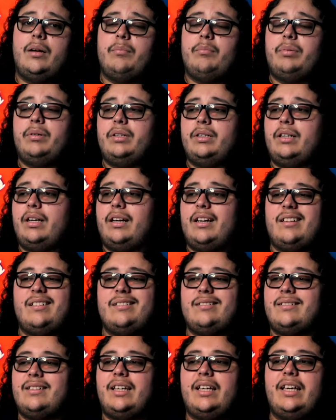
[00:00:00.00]
But like,
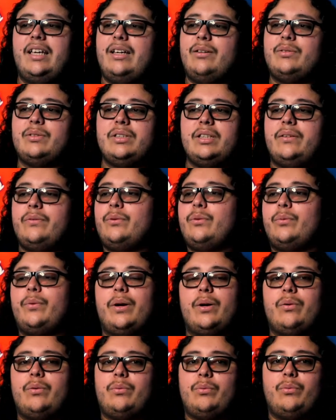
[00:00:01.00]
he wasn't even
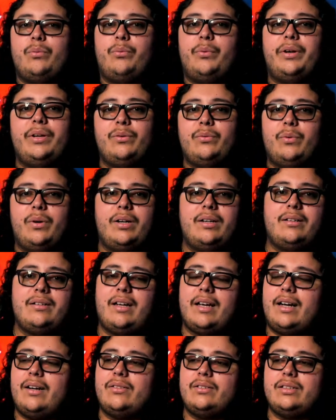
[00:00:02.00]
written well.
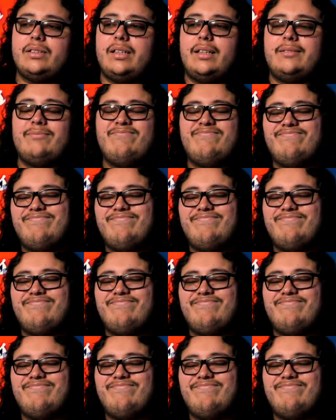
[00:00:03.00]
Like I was just like,